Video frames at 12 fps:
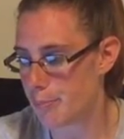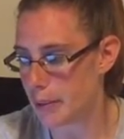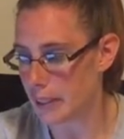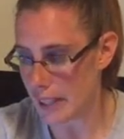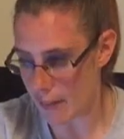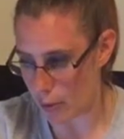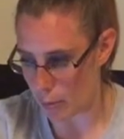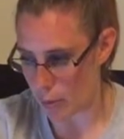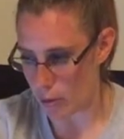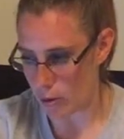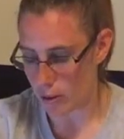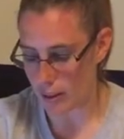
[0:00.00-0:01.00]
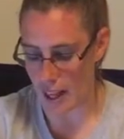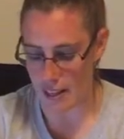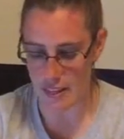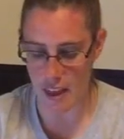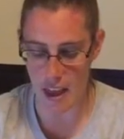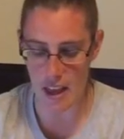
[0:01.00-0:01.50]
unbelievable.
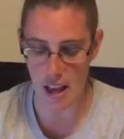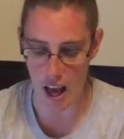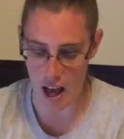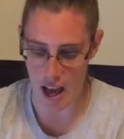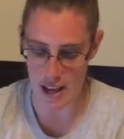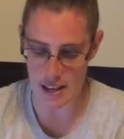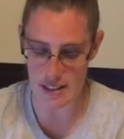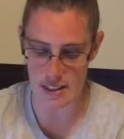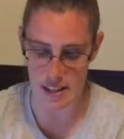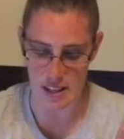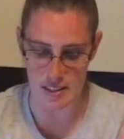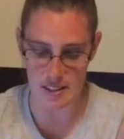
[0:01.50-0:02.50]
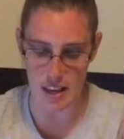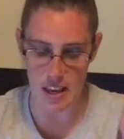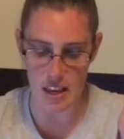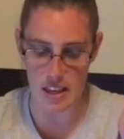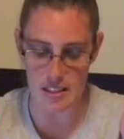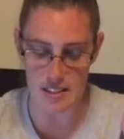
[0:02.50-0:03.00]
Like they got these
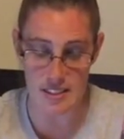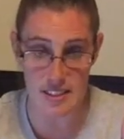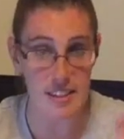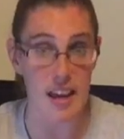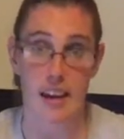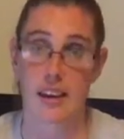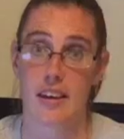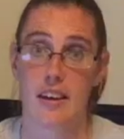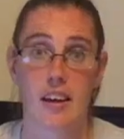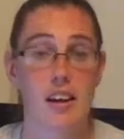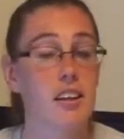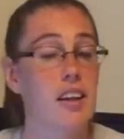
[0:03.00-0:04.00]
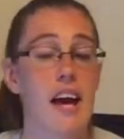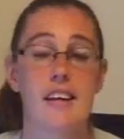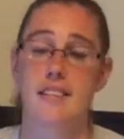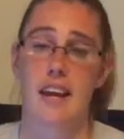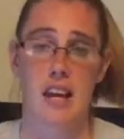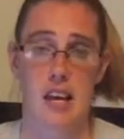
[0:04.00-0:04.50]
sick
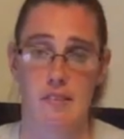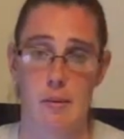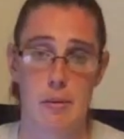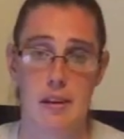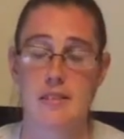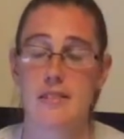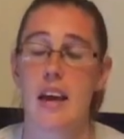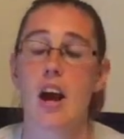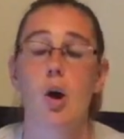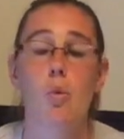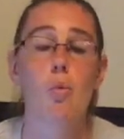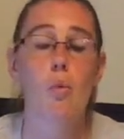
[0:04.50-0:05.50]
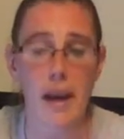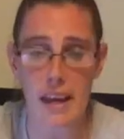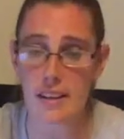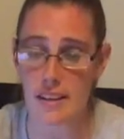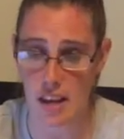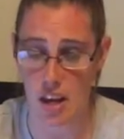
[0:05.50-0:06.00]
Class A EVPs. They are
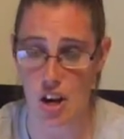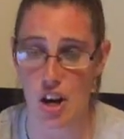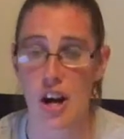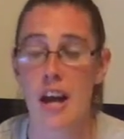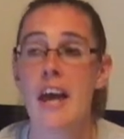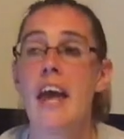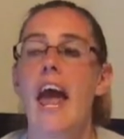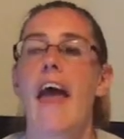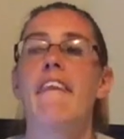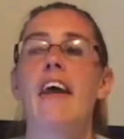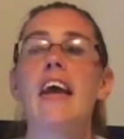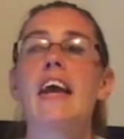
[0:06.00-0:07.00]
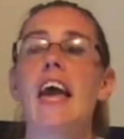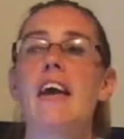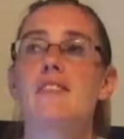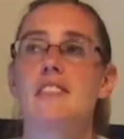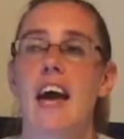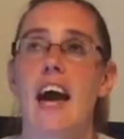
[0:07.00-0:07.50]
wicked to hear, and they
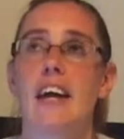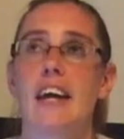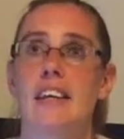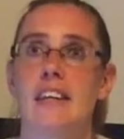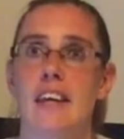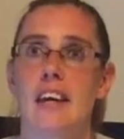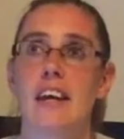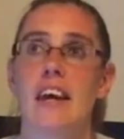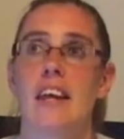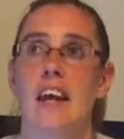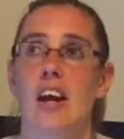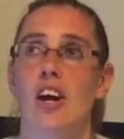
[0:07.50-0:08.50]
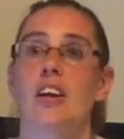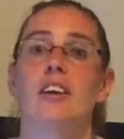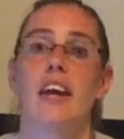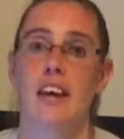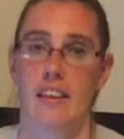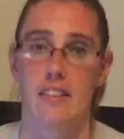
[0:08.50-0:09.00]
gave Zach and Nick and Aaron
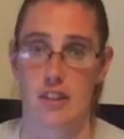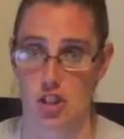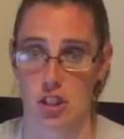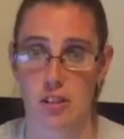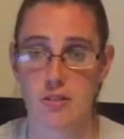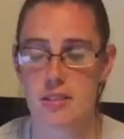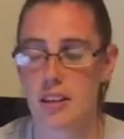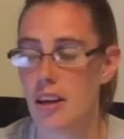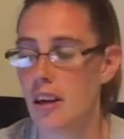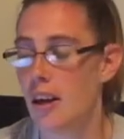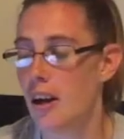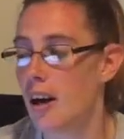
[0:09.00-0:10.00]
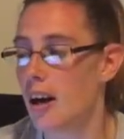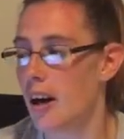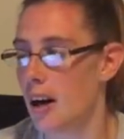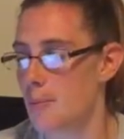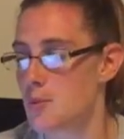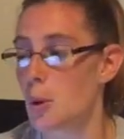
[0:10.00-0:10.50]
like the chills.
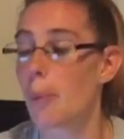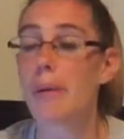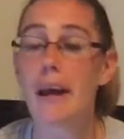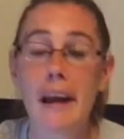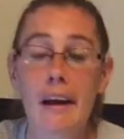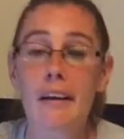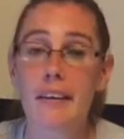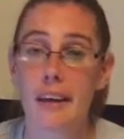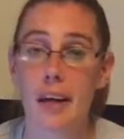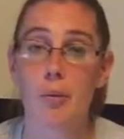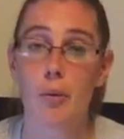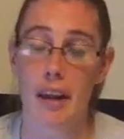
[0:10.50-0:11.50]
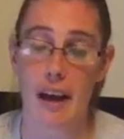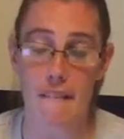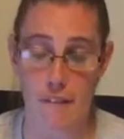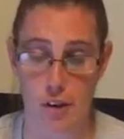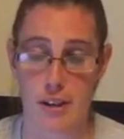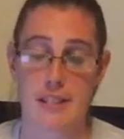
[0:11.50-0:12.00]
Um, so apparently,
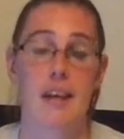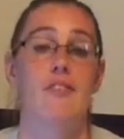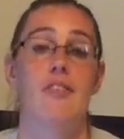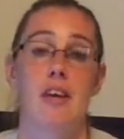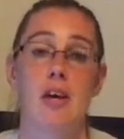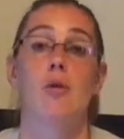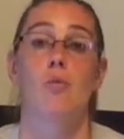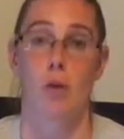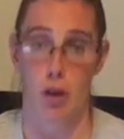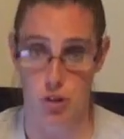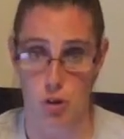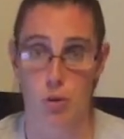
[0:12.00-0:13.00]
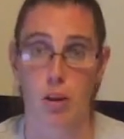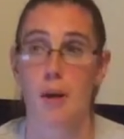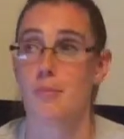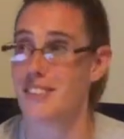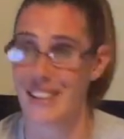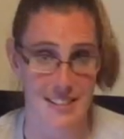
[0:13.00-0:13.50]
whatever is at the Washoe
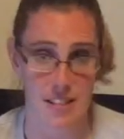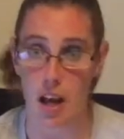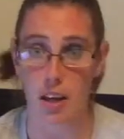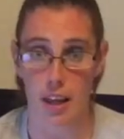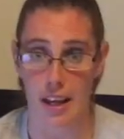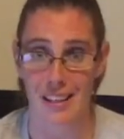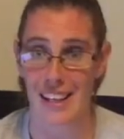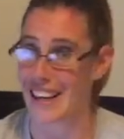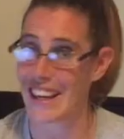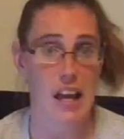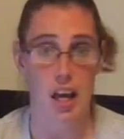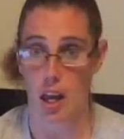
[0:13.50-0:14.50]
Club does not like Nick